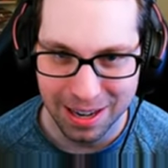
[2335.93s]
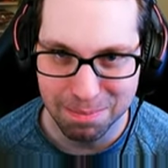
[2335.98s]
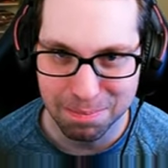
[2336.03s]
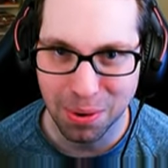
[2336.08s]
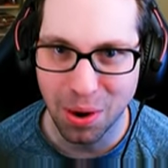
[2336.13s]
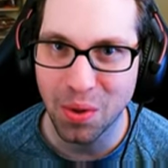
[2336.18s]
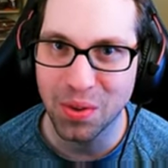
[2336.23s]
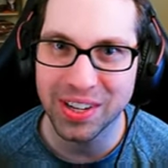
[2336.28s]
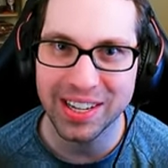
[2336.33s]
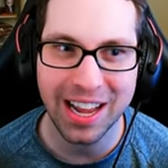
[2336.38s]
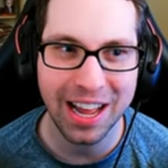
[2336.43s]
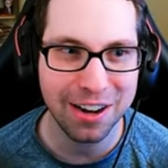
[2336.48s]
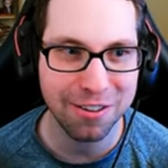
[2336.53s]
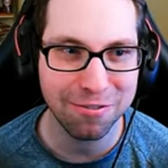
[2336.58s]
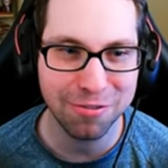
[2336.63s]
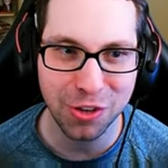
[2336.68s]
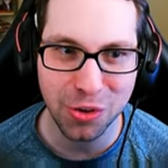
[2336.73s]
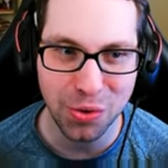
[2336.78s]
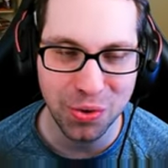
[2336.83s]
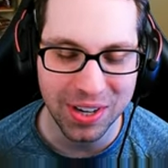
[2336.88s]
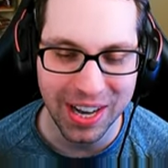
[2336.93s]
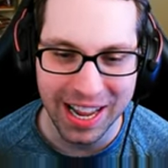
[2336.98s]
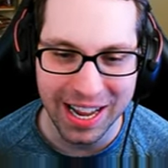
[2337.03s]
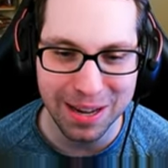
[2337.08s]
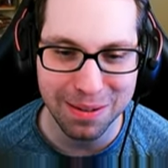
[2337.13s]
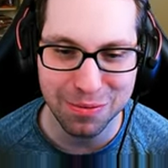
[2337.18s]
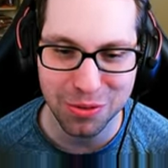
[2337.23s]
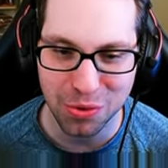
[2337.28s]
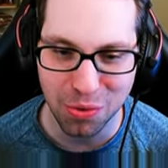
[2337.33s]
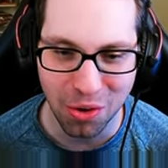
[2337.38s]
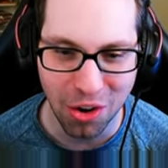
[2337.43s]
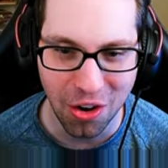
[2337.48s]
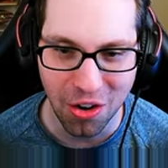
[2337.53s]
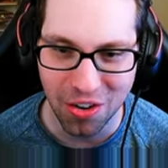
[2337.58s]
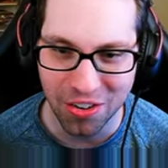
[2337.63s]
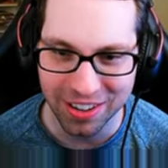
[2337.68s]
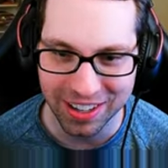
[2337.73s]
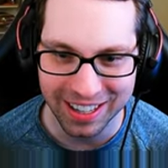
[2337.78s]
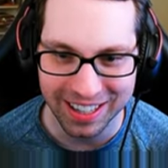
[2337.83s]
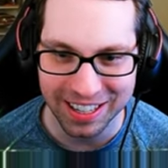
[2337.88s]
probably got a few names
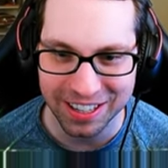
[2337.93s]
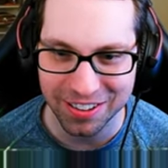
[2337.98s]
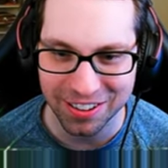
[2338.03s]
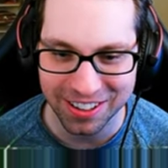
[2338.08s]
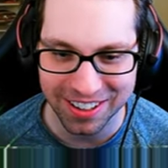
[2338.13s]
wrong here